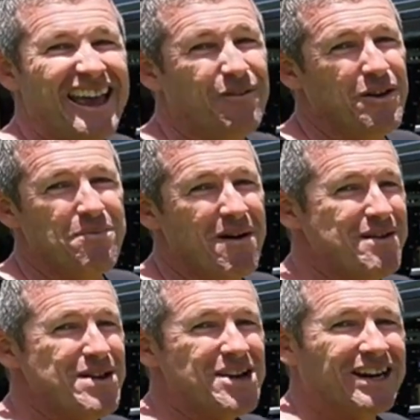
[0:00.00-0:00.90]
If you've
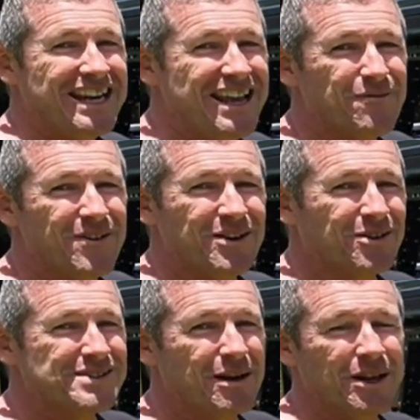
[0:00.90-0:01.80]
maybe got an infant
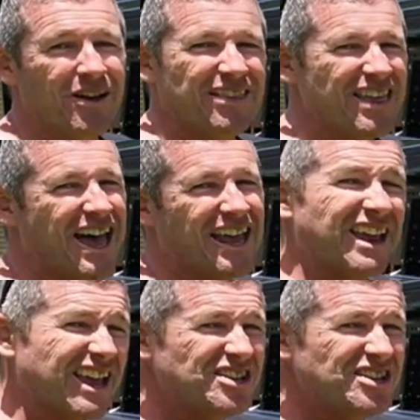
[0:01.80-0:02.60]
or something like that,